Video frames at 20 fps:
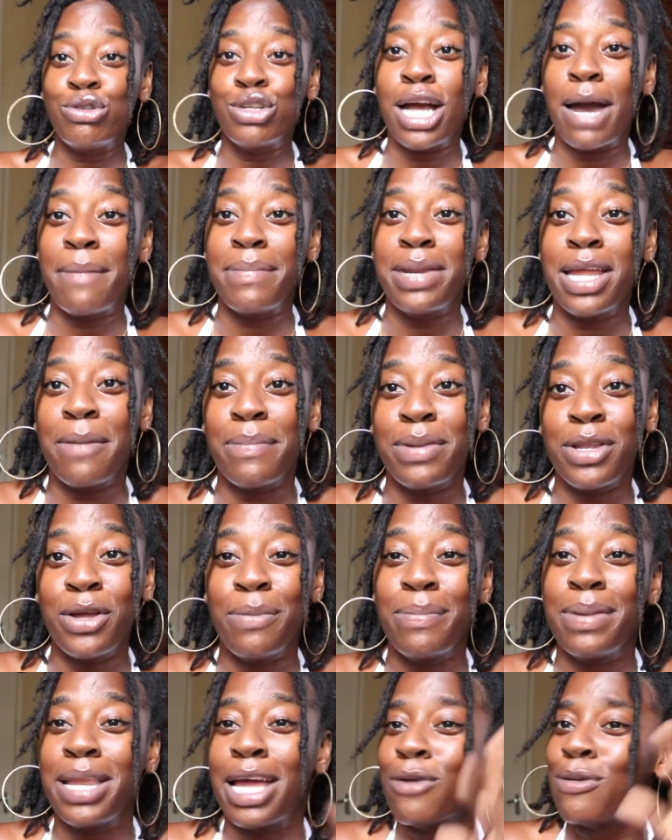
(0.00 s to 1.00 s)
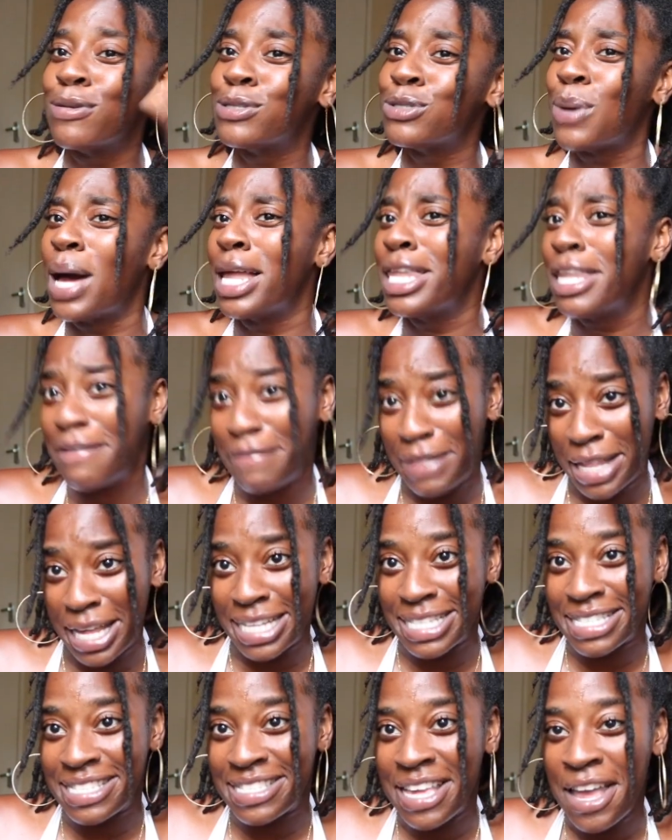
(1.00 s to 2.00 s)
to comment down below and be like, Crystal, I left
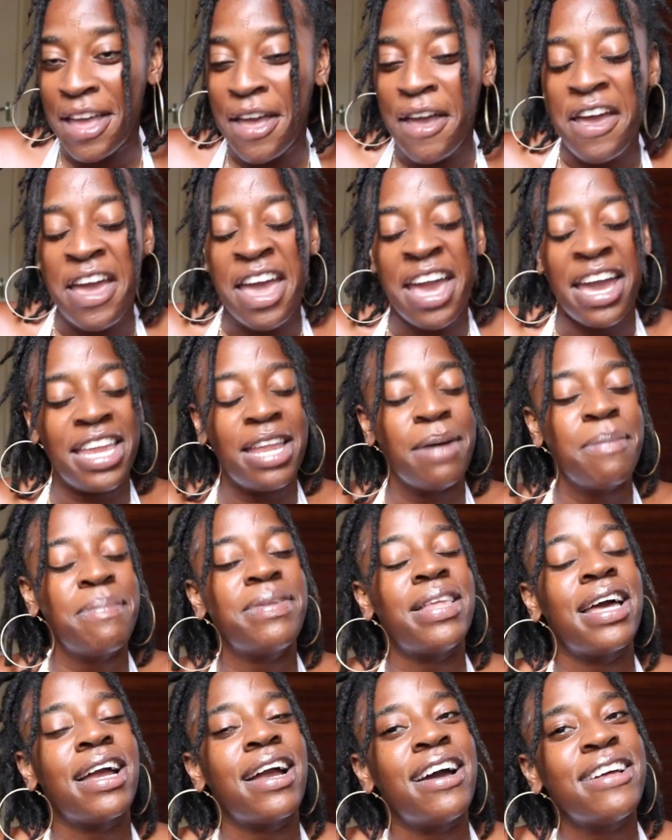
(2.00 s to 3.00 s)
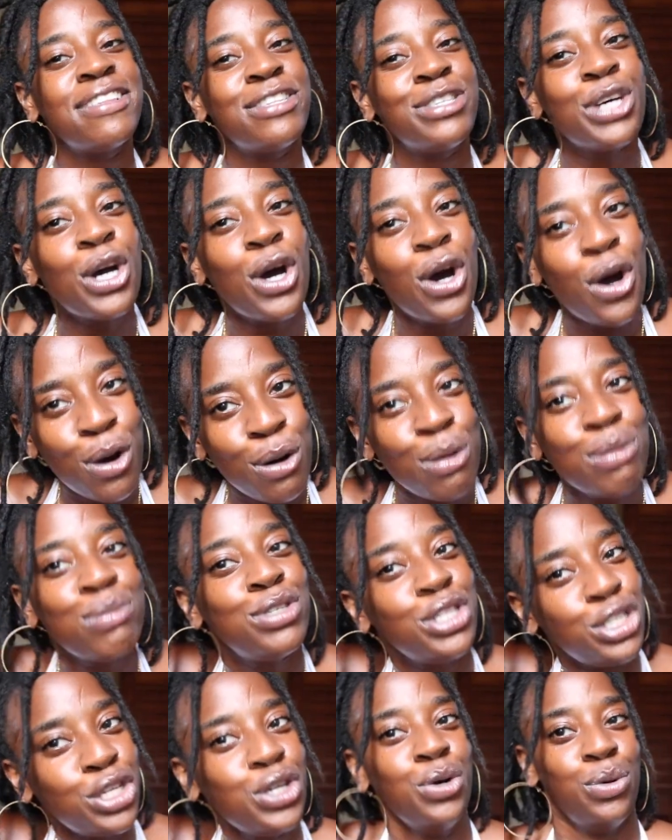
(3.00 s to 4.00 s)
this, and I'm gonna be like, I
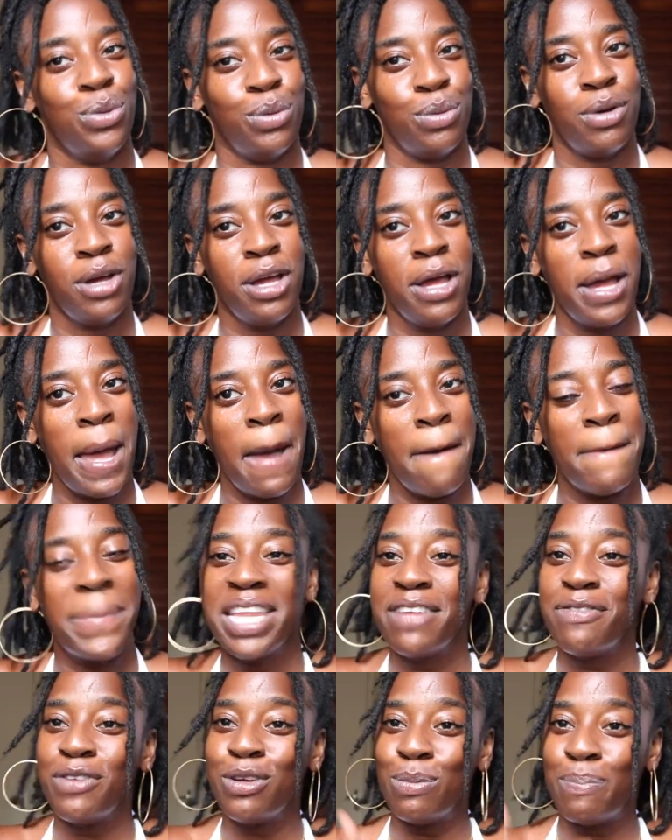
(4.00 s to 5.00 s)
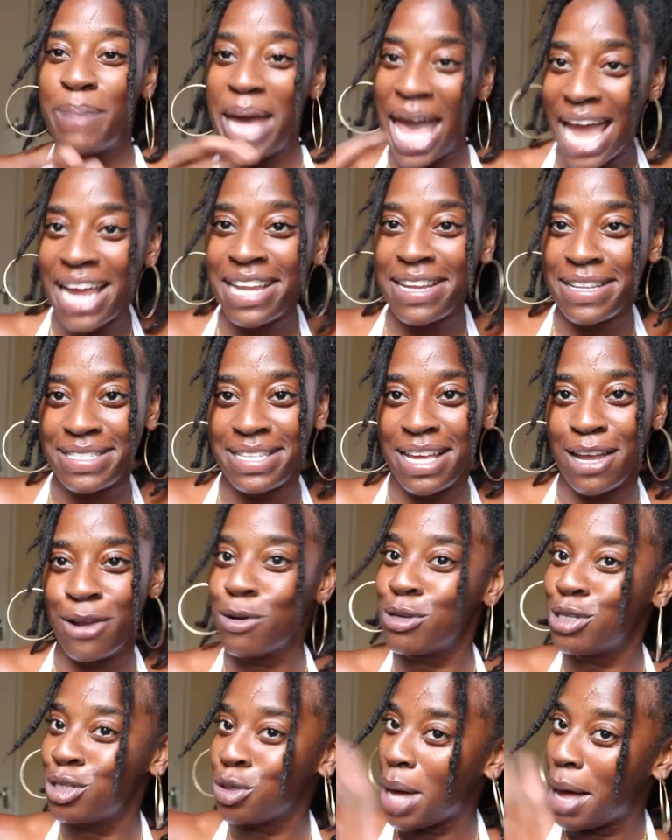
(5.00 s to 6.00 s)
told you. But if you packed it, say,
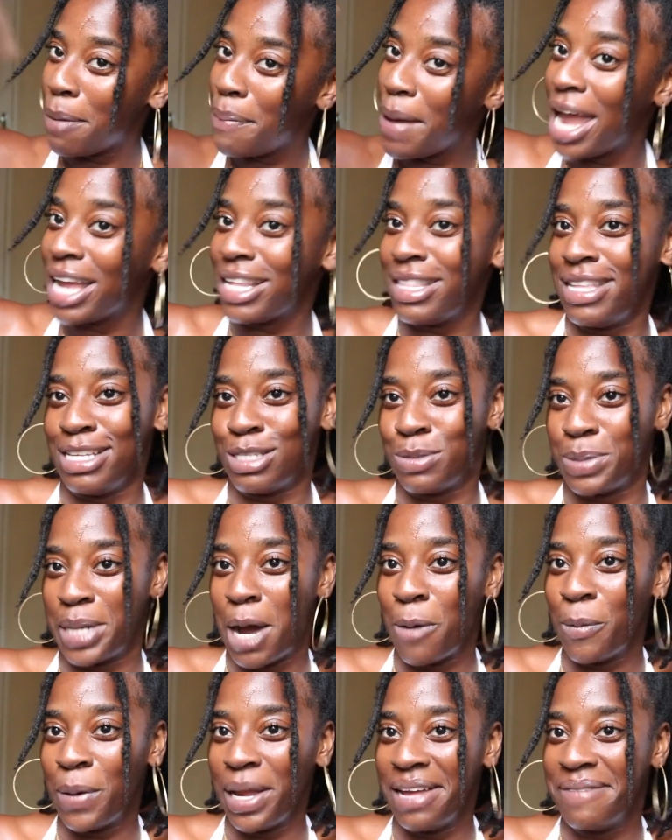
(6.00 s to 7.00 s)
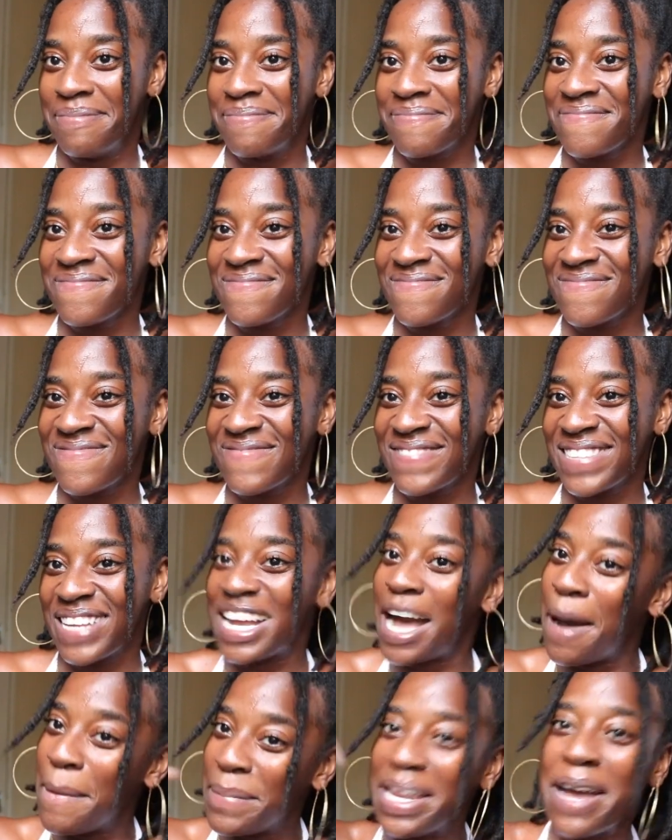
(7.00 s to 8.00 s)
Crystal, I packed this when I went.
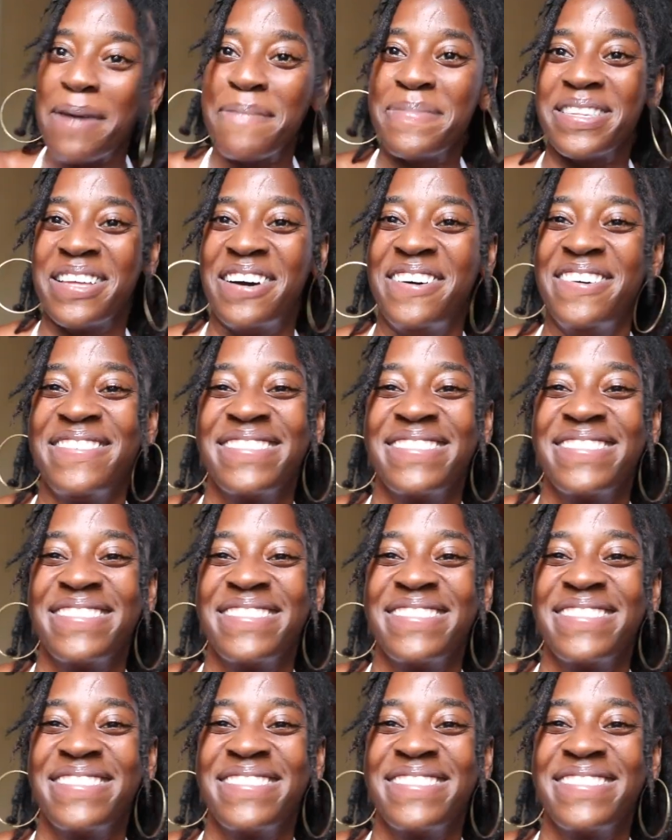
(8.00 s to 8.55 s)
Comment down below.